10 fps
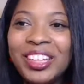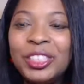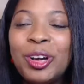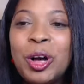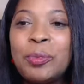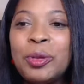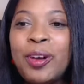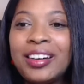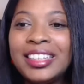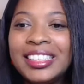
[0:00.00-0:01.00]
So I hope you
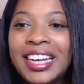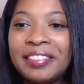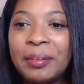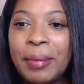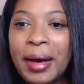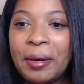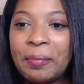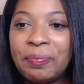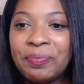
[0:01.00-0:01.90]
all can check them out.